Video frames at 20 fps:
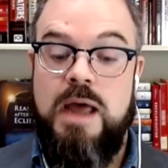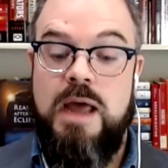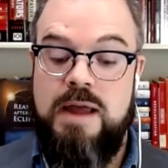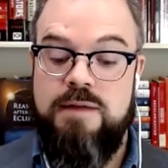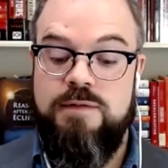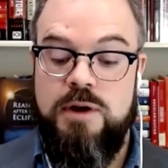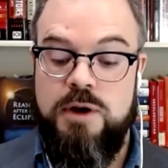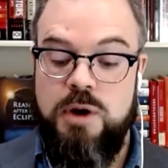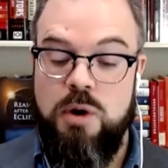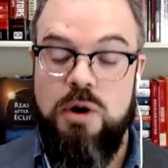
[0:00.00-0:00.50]

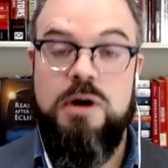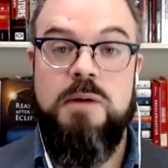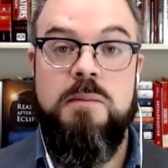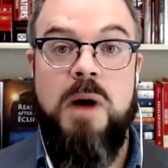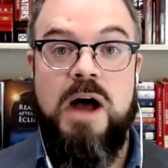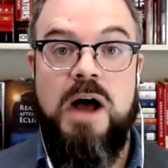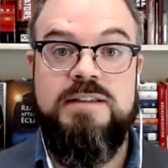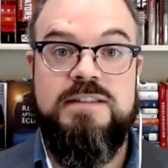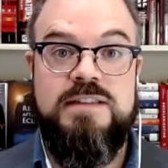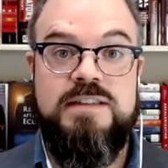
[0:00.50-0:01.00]
Eva
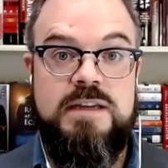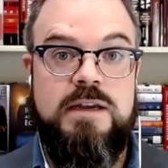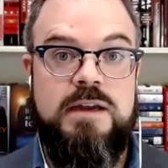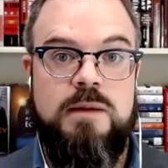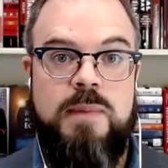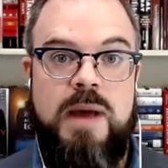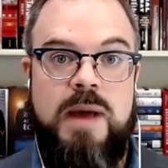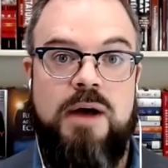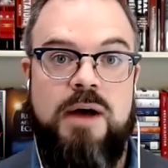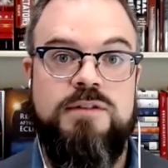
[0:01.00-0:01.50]
Noack-Mosse,
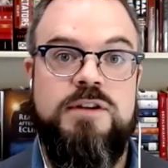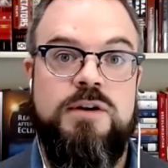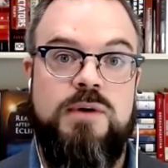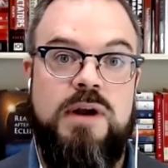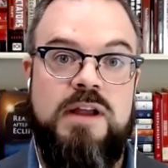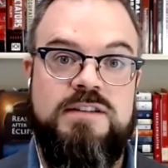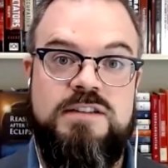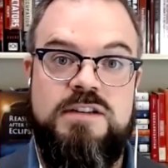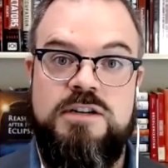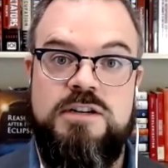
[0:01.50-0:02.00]
about
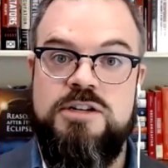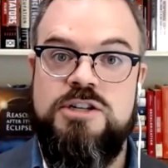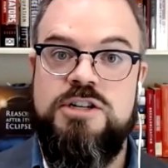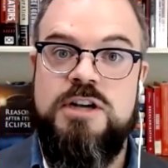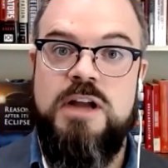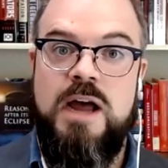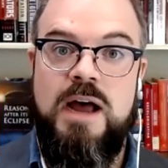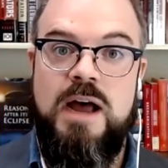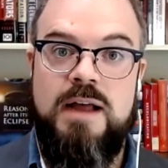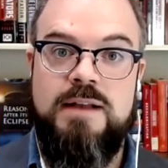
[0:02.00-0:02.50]

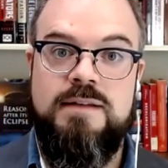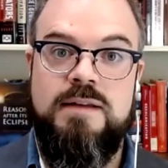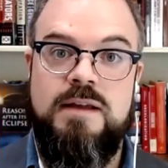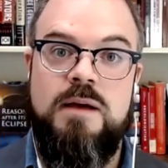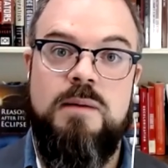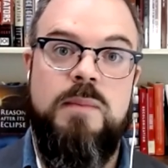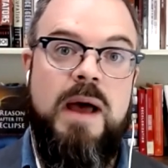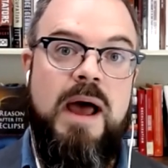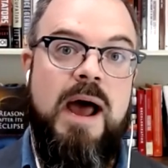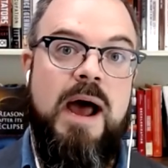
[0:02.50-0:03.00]
Theresienstadt,
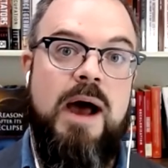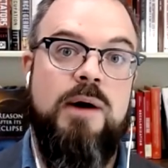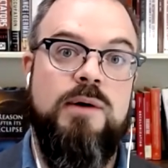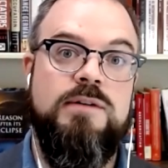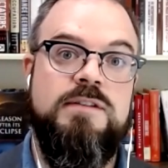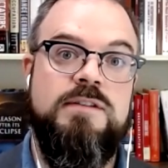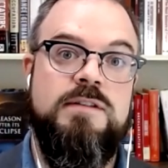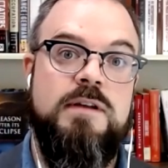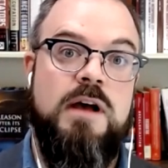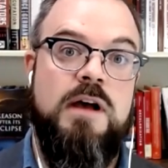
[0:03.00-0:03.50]

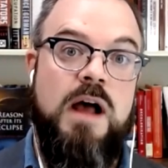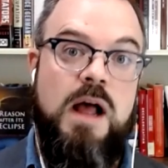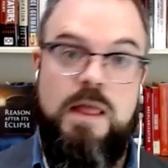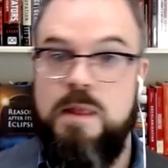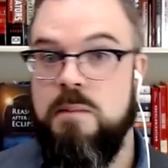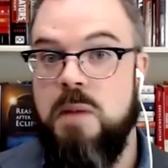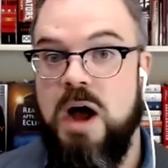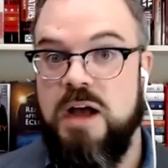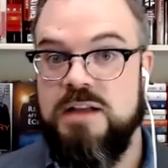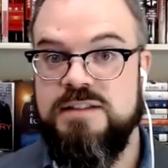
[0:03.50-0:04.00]
about uh,
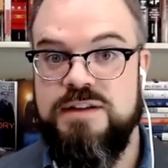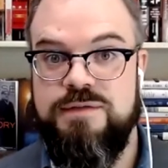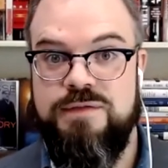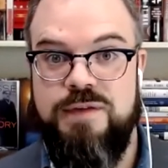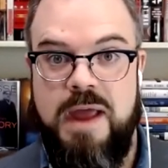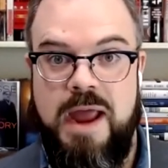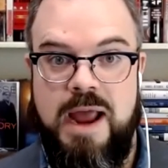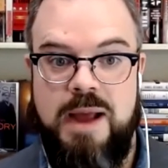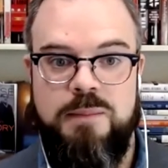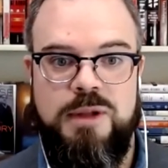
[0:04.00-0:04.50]
the Mosse
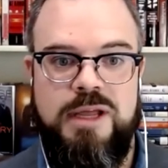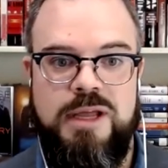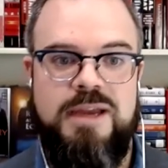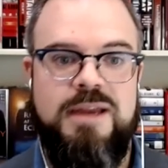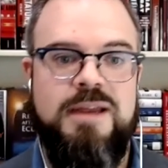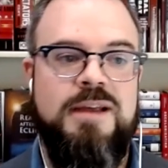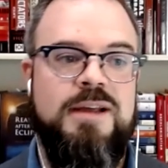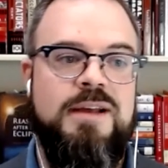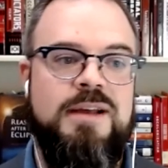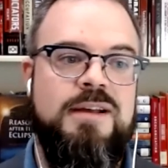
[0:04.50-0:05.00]

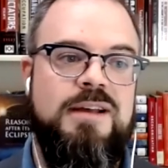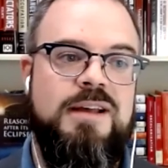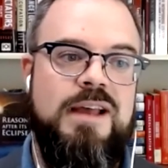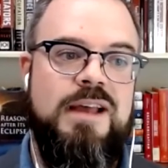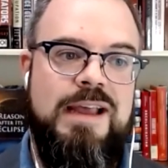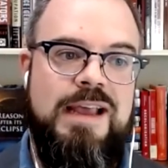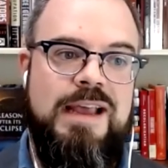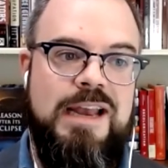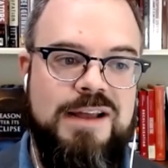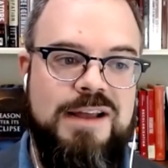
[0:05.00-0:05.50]
family,
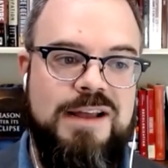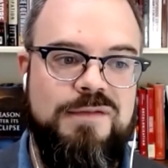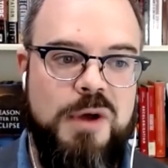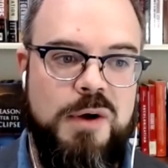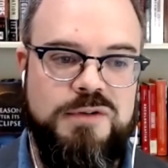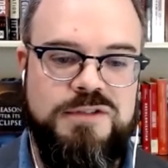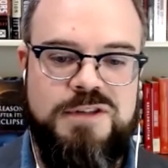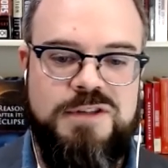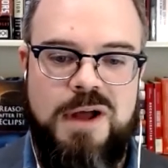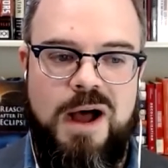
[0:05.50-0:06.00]
uh, any of
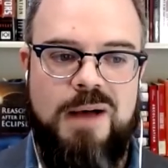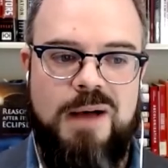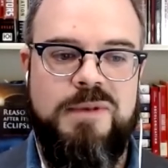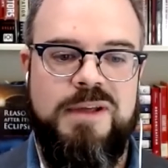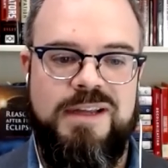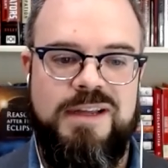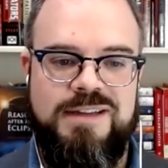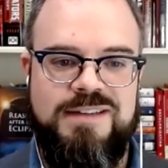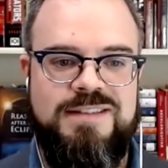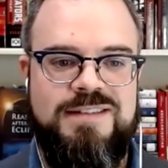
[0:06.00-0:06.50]
those
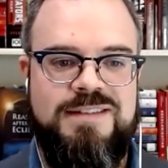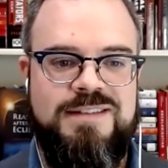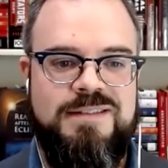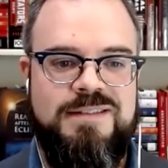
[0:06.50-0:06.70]
topics.